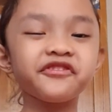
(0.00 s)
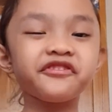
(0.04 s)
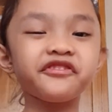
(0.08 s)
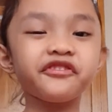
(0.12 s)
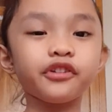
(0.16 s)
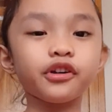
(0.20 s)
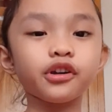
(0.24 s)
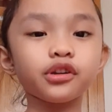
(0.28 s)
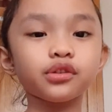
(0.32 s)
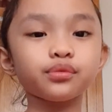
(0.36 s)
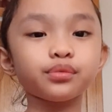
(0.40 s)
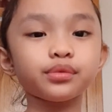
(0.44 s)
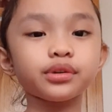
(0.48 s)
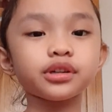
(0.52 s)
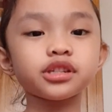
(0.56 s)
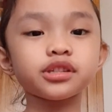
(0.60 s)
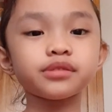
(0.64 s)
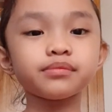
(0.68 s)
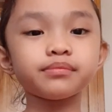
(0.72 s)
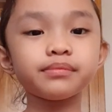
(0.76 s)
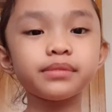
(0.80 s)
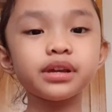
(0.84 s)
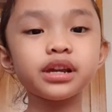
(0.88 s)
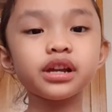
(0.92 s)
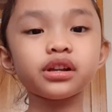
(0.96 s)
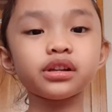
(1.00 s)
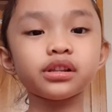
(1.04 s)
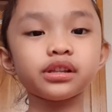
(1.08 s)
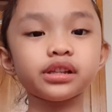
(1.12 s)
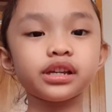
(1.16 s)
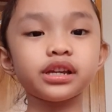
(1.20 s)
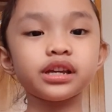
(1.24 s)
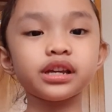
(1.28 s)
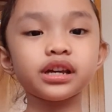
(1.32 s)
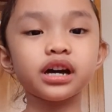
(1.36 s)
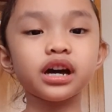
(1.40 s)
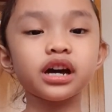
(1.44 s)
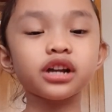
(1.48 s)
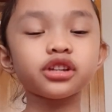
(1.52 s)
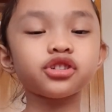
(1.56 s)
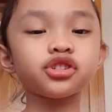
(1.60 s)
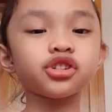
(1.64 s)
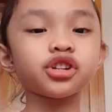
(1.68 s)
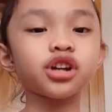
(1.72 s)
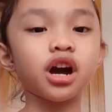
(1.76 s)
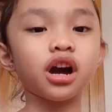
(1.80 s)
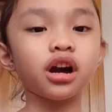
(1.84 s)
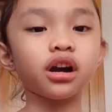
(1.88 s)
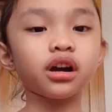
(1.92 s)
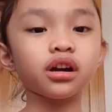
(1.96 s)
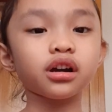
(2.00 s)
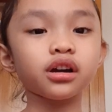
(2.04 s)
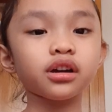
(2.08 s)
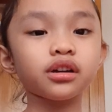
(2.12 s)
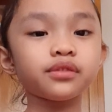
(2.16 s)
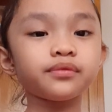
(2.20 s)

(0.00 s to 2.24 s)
For it was merely a trunk.